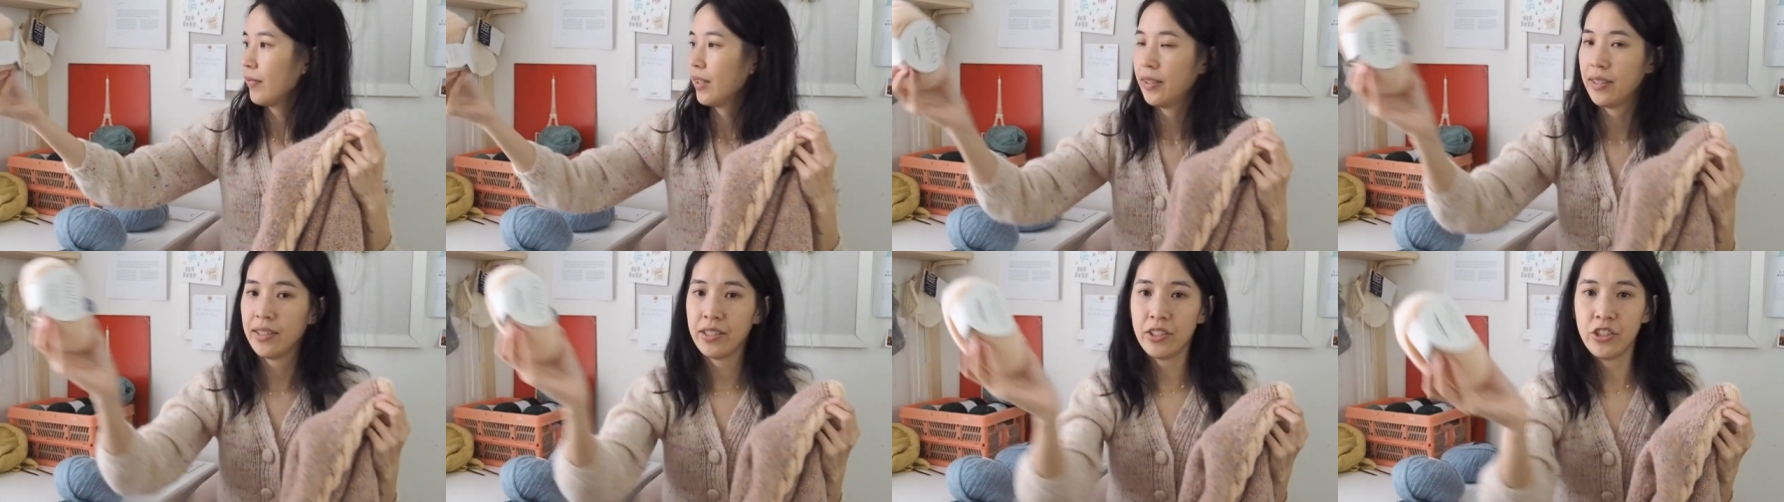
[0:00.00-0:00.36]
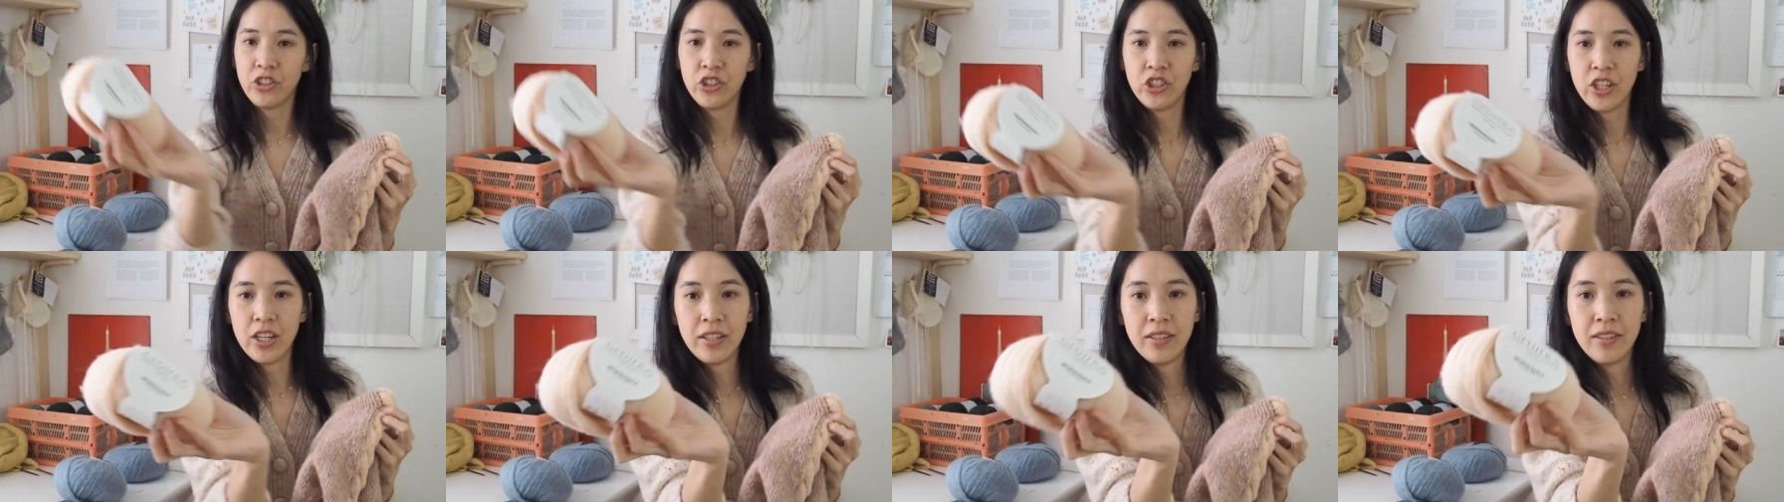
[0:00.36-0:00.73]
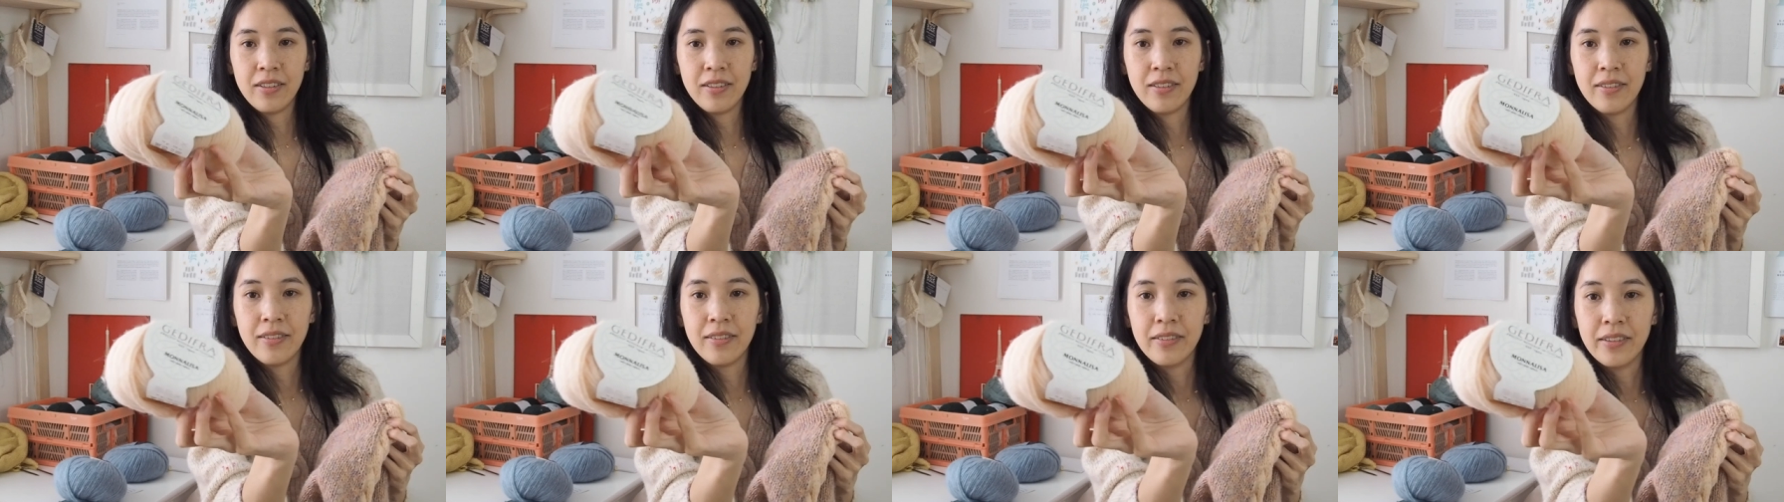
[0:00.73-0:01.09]
this Jed
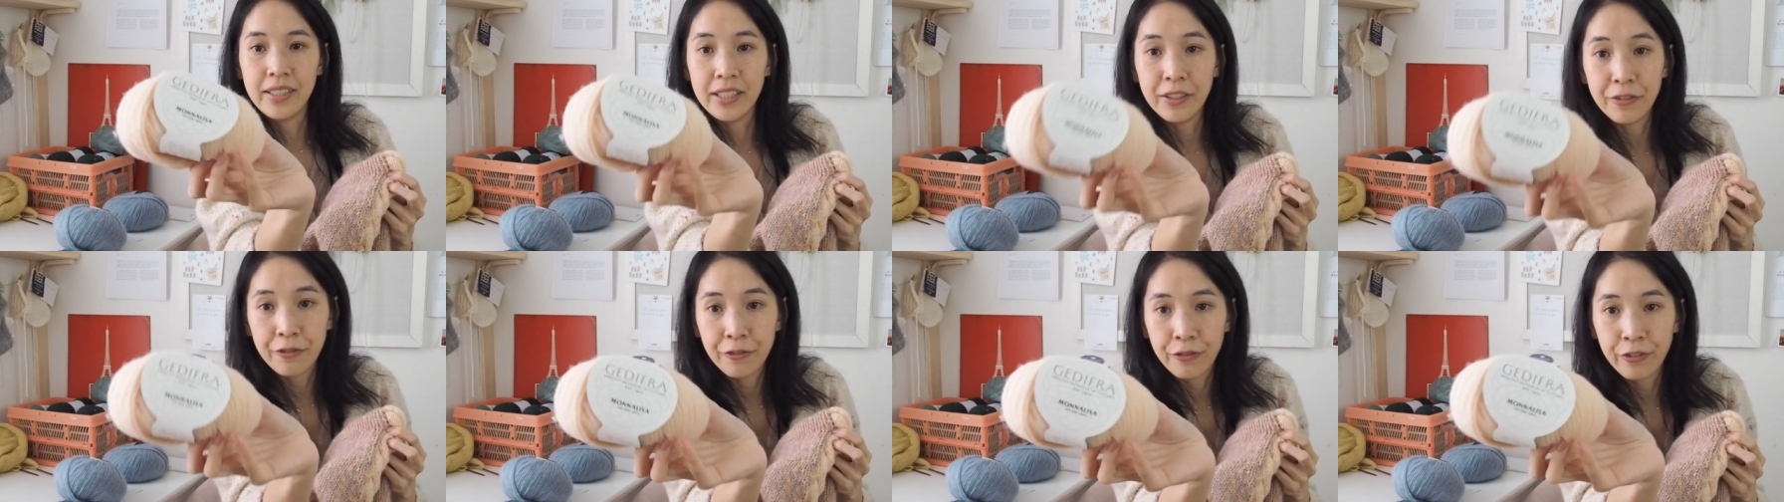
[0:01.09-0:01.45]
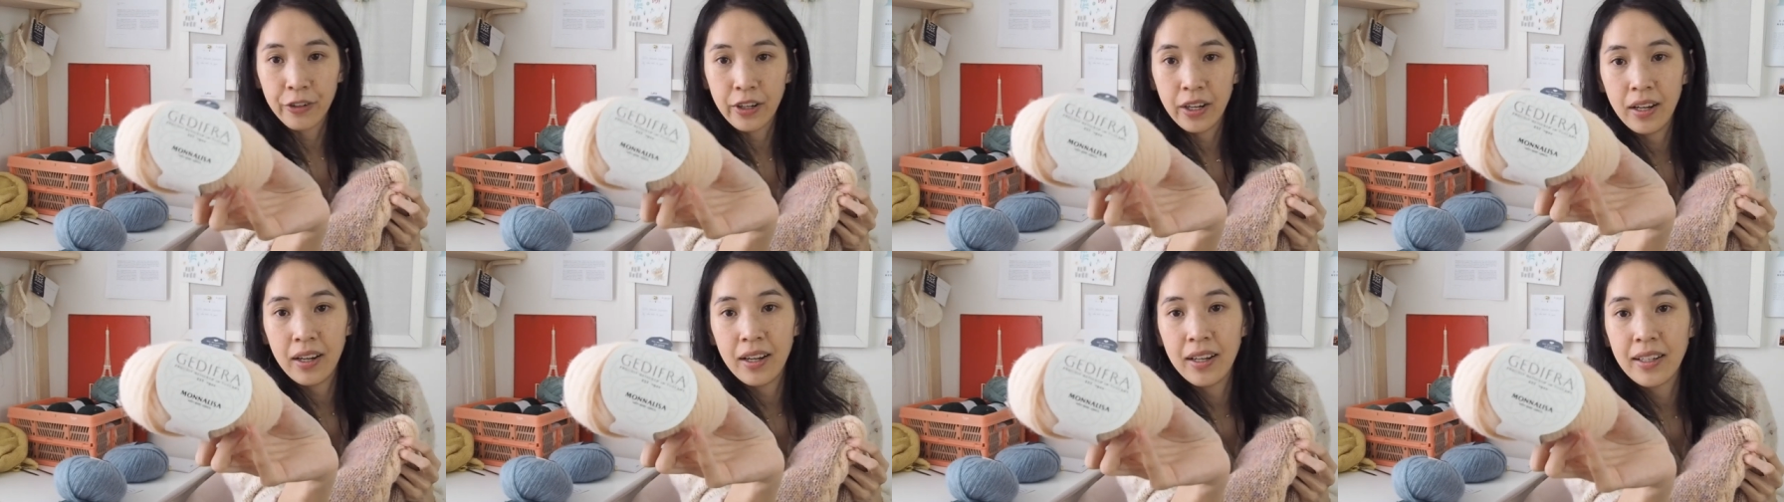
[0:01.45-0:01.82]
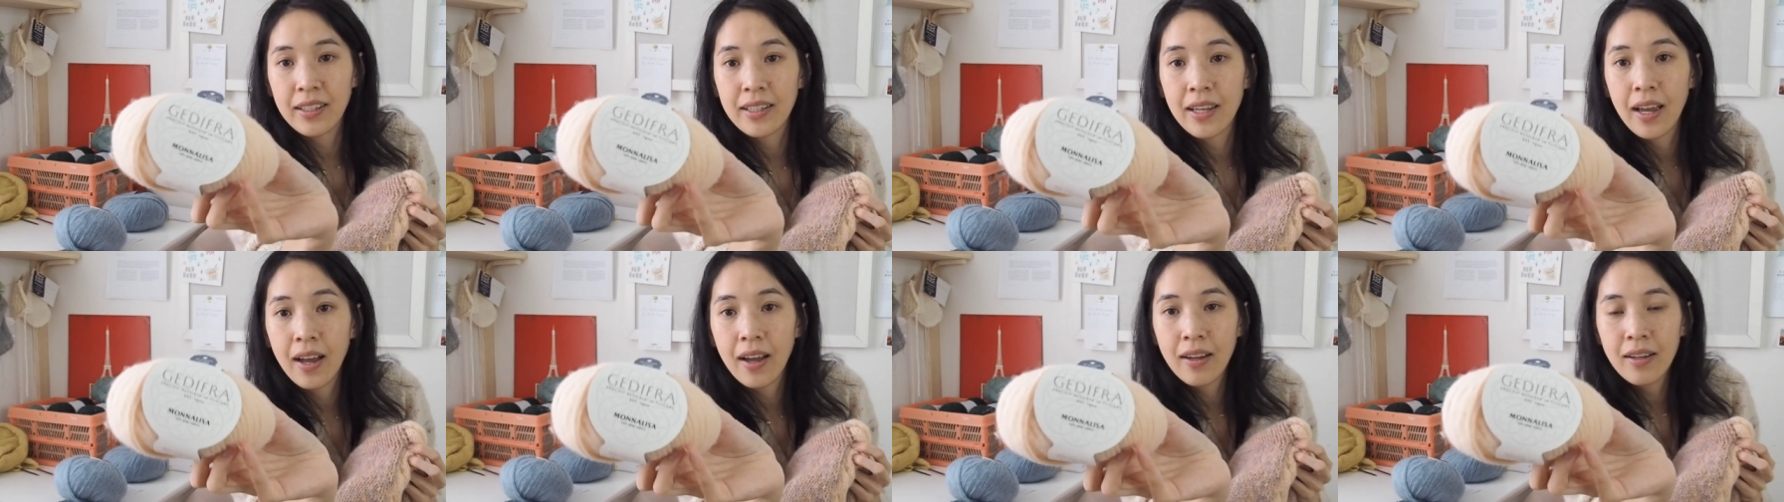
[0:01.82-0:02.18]
Diffra
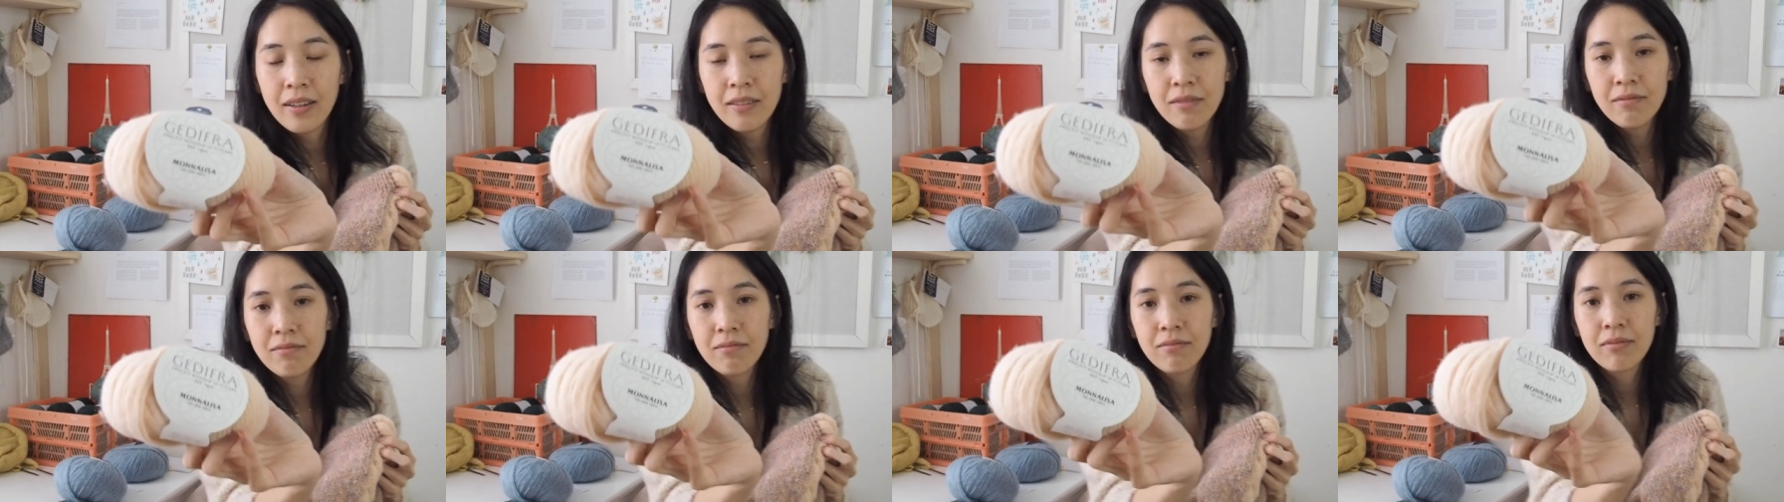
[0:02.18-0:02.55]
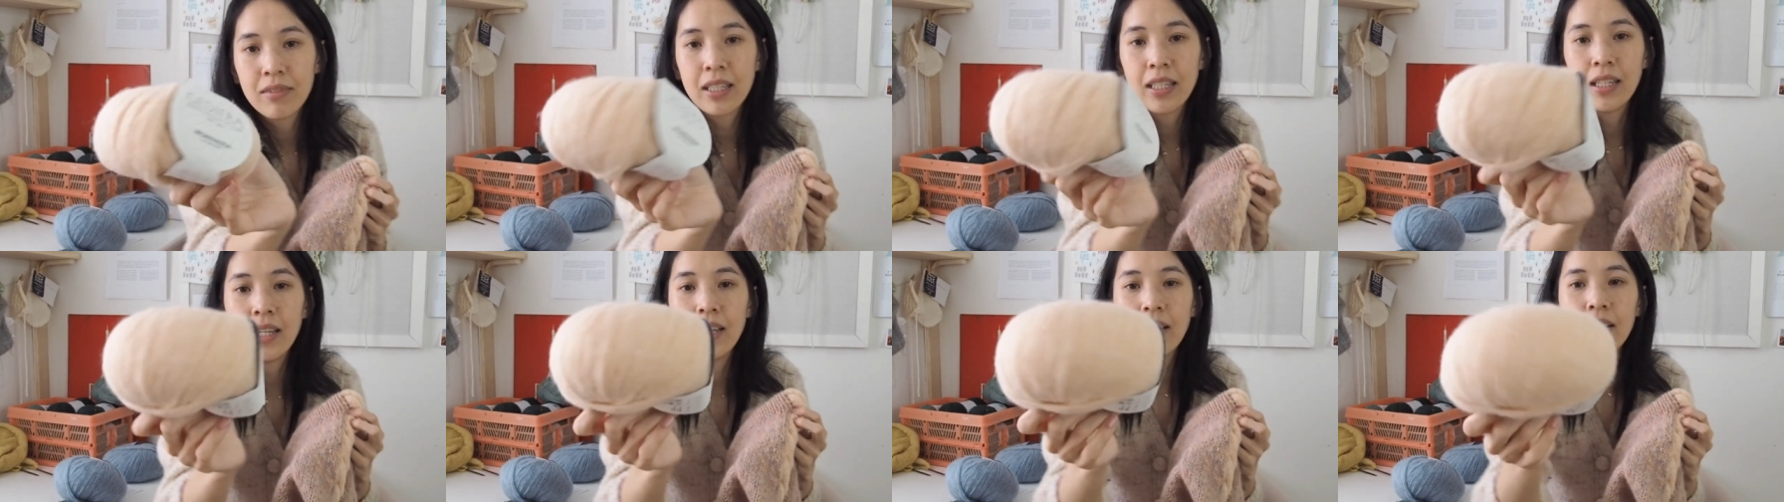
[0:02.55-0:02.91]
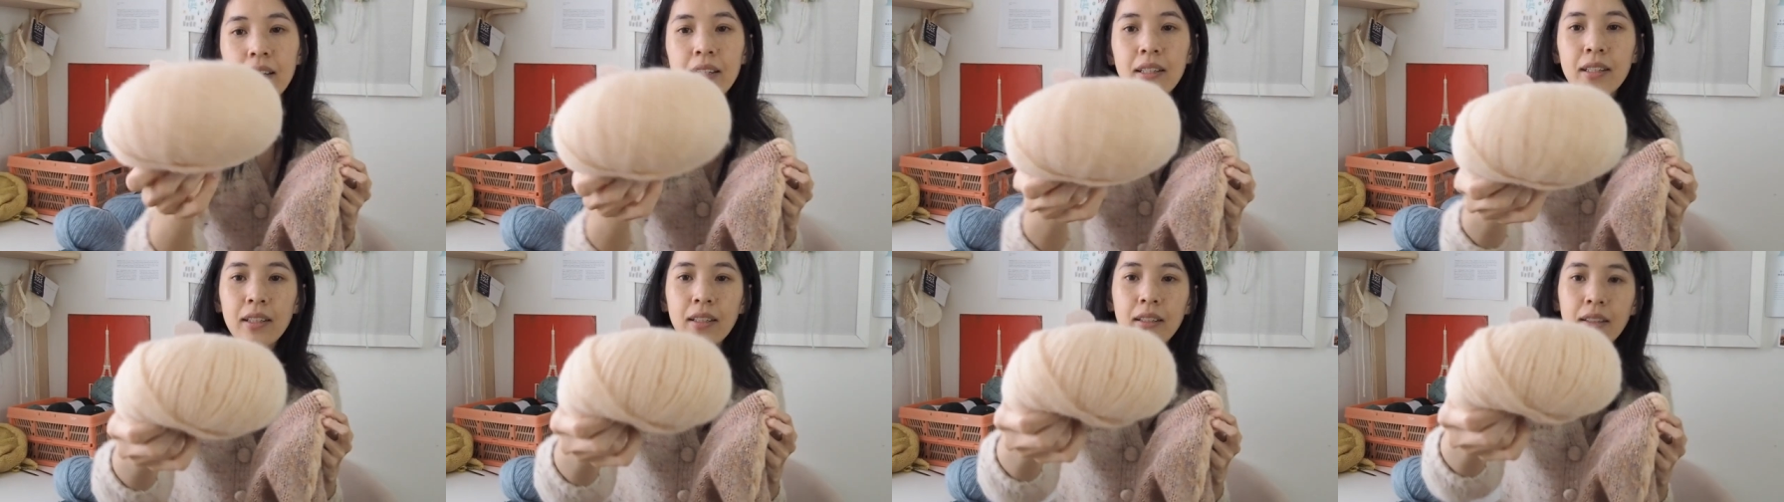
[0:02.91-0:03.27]
yarn here.